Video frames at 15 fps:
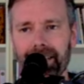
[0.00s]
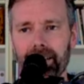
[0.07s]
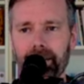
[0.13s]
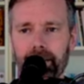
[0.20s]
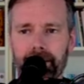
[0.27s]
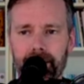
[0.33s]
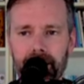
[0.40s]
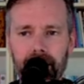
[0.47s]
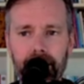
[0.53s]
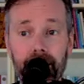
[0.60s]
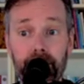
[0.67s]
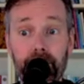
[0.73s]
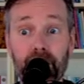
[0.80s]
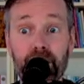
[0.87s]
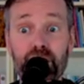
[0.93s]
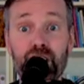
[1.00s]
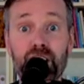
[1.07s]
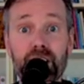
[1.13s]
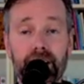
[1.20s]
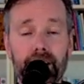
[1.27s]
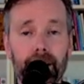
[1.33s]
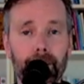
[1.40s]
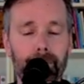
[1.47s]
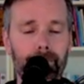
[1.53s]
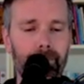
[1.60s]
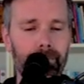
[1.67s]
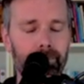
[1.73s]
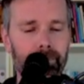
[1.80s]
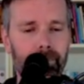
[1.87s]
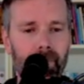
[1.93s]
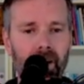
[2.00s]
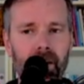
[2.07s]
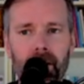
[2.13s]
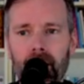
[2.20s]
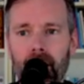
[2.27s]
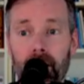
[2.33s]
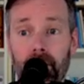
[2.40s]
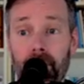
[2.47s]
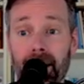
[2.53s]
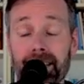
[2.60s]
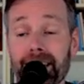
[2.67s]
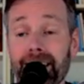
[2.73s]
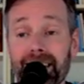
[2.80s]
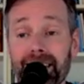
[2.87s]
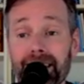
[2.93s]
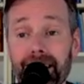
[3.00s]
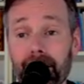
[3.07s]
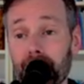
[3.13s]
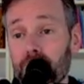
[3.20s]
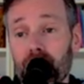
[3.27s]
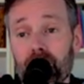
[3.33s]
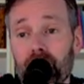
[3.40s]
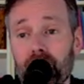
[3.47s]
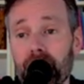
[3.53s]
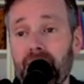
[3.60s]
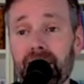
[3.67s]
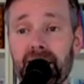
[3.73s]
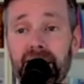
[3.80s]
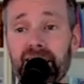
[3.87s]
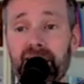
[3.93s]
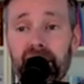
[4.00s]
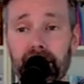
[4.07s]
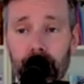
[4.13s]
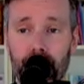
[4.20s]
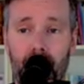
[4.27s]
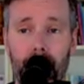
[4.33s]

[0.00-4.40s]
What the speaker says: to the sage Vashista. That's easy. That's easy. Grab a